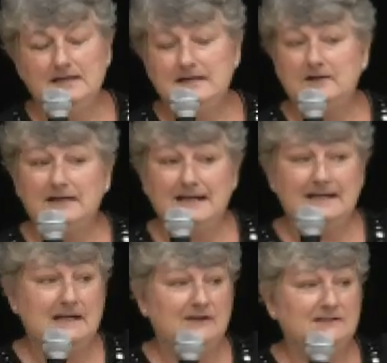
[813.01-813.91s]
Now, can I
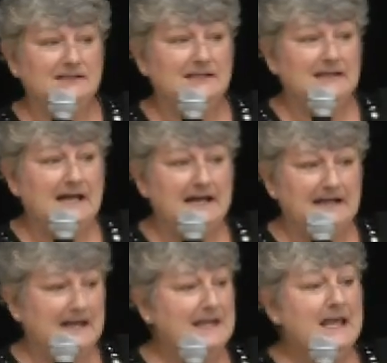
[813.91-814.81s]
guarantee
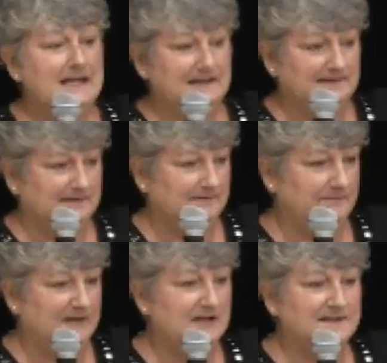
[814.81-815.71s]
that? I can't,
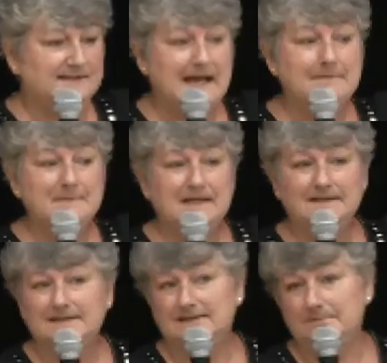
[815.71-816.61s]
because that
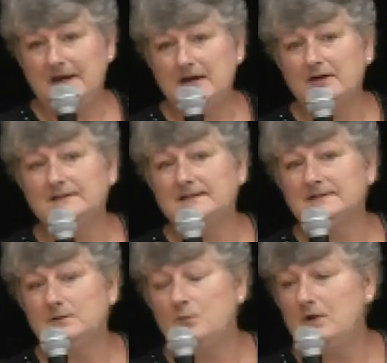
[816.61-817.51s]
means that the parent is
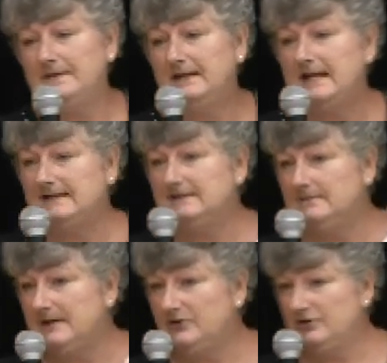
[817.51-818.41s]
the one that has to
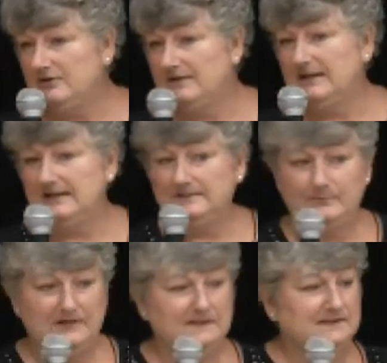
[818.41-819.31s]
make sure the kid
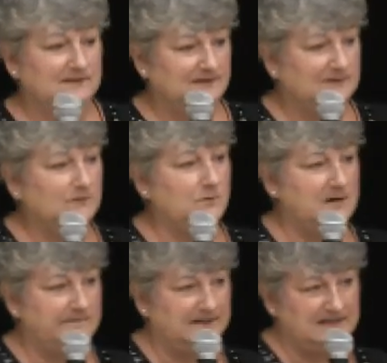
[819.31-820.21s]
brings it to school
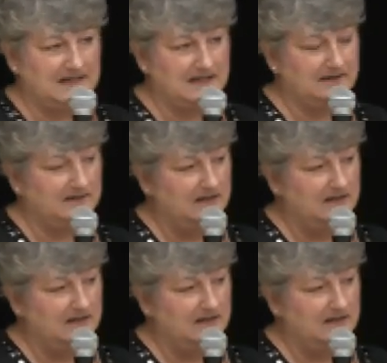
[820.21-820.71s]
every day.